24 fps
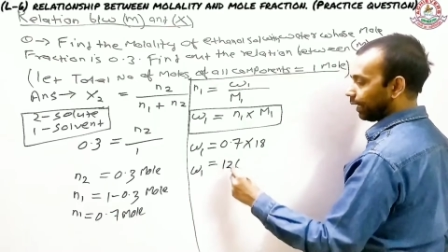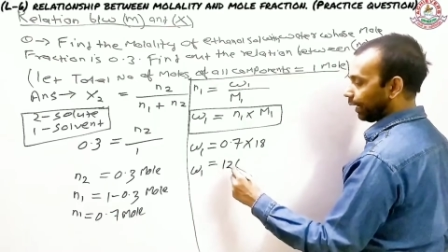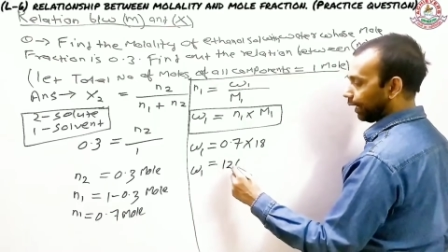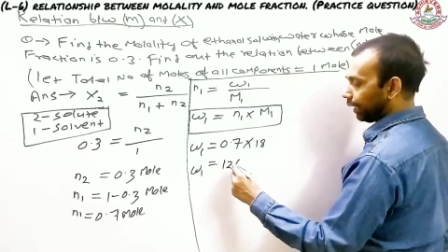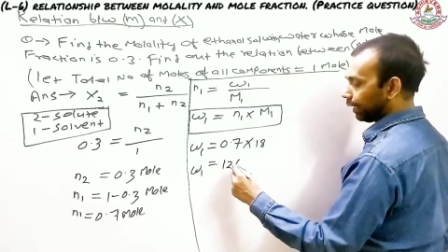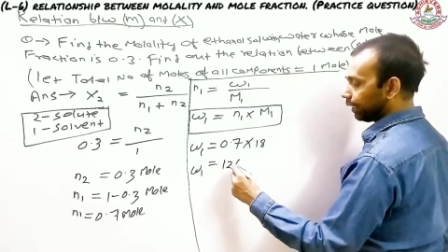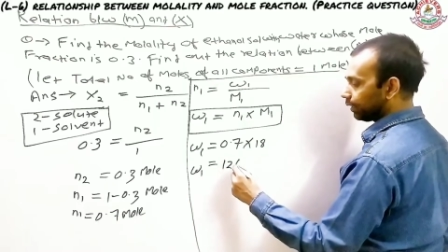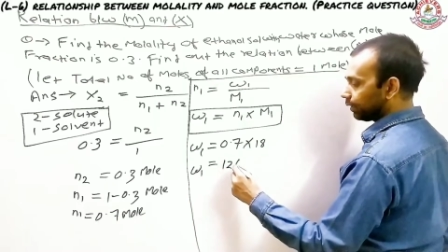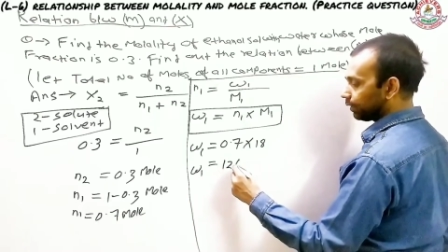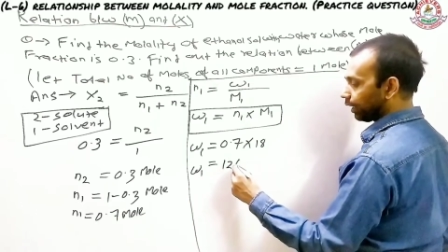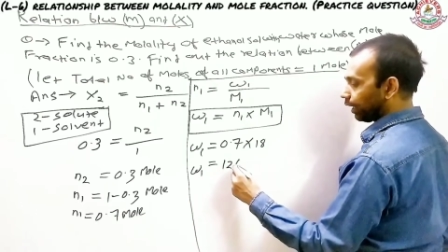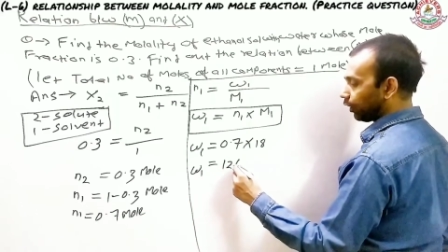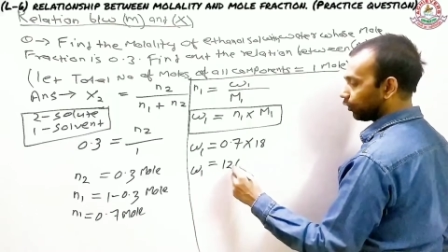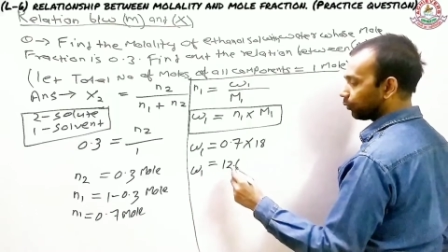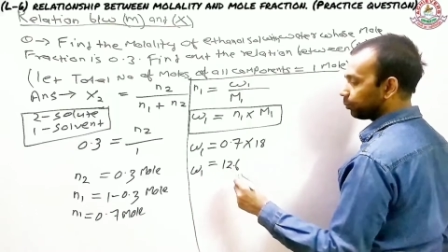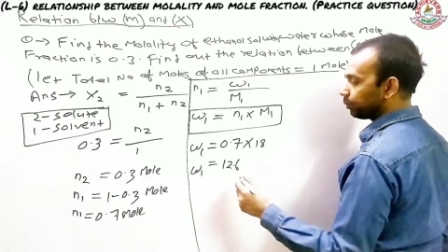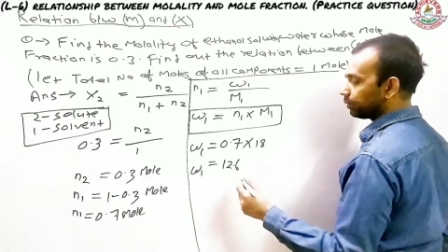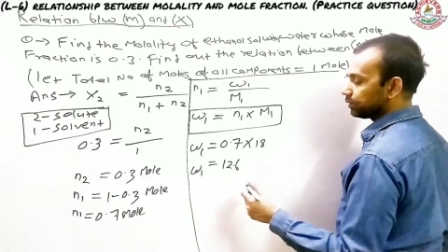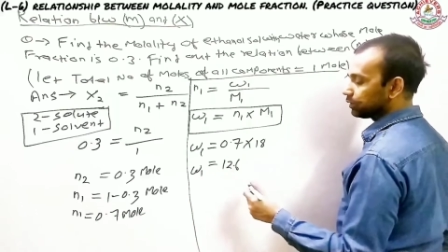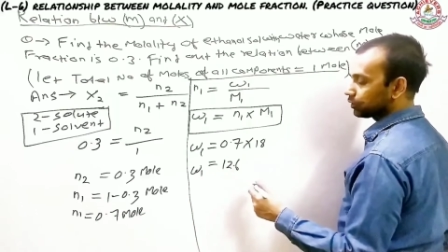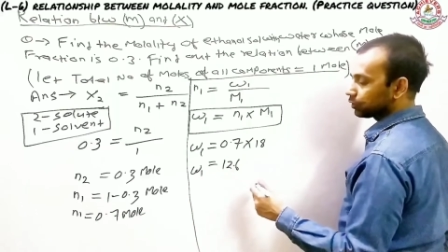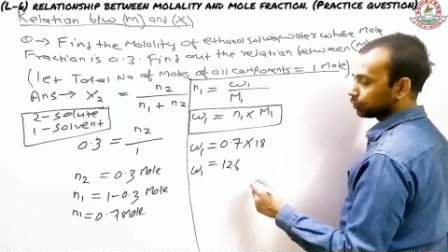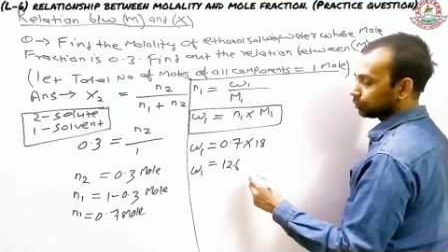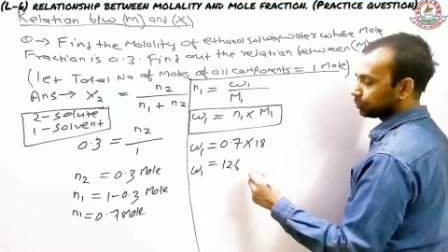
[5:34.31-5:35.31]

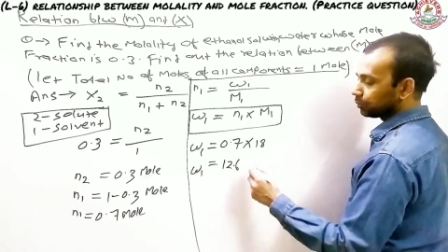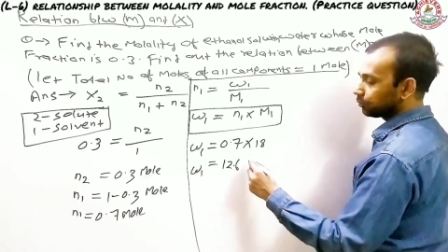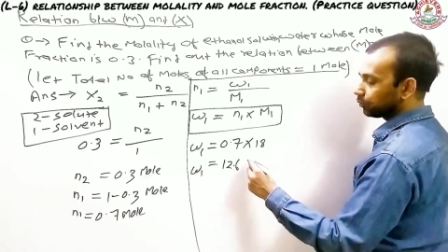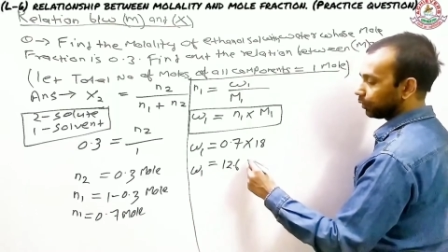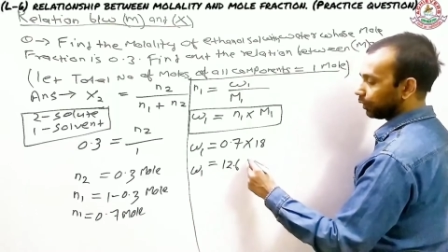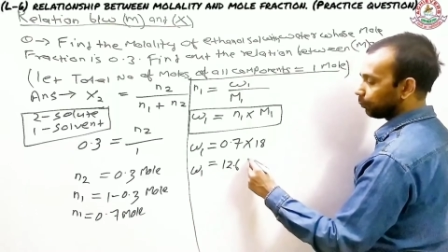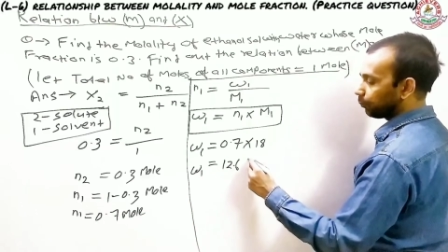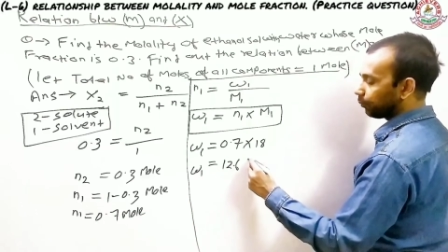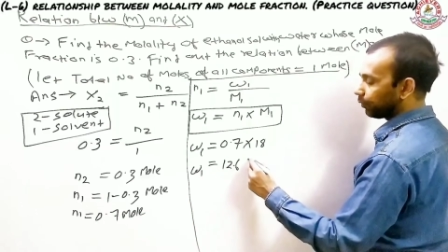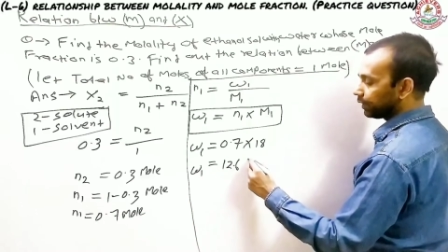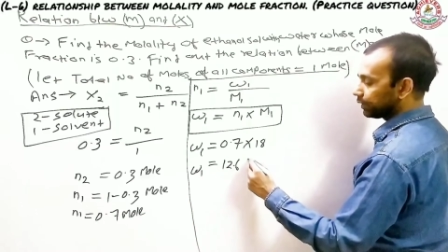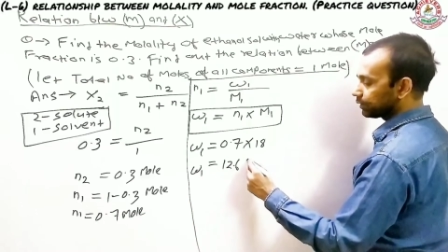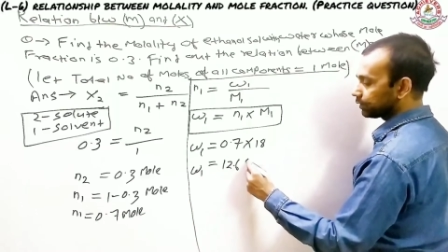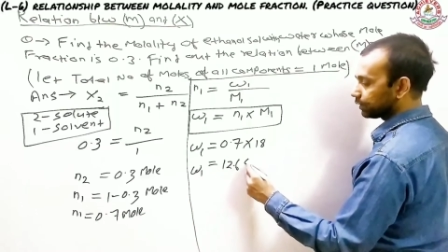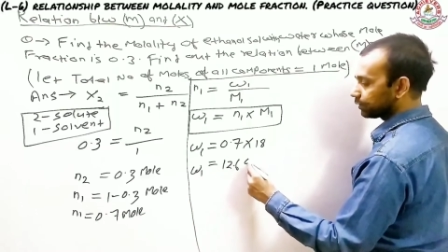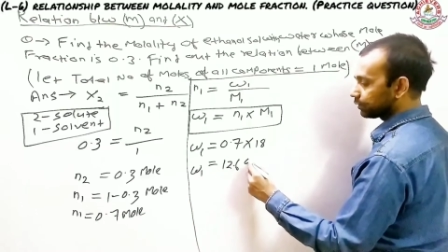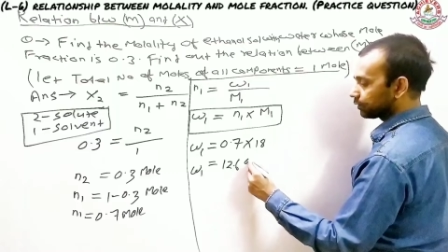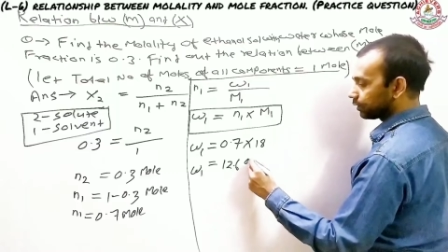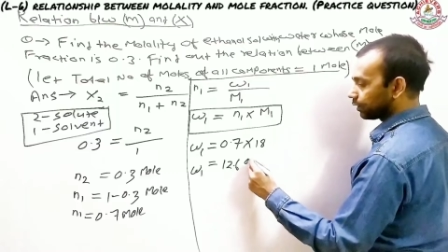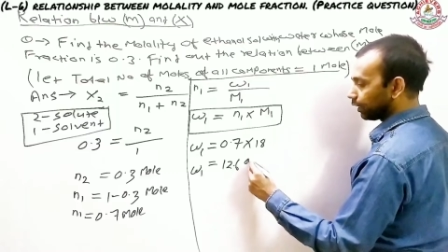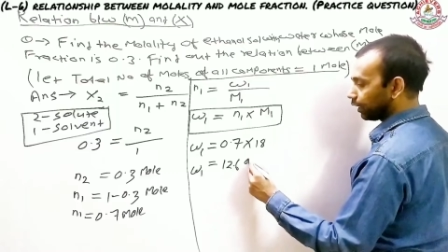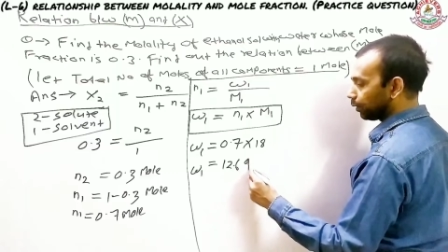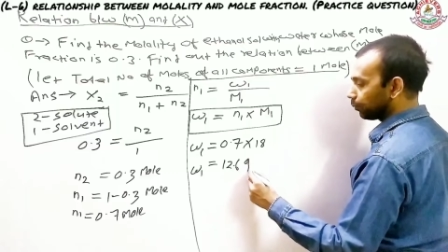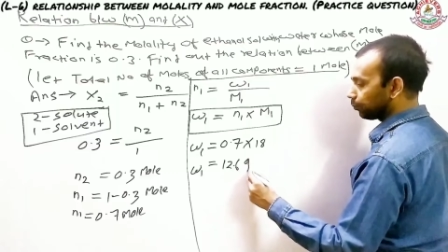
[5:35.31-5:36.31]
however this is going to
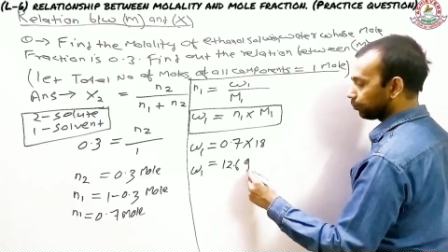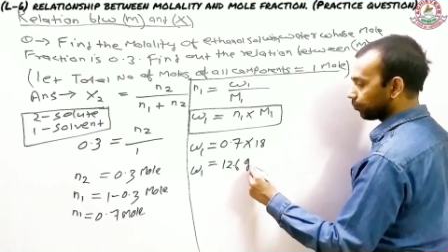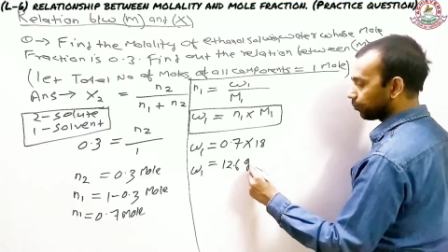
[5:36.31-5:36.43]
12.6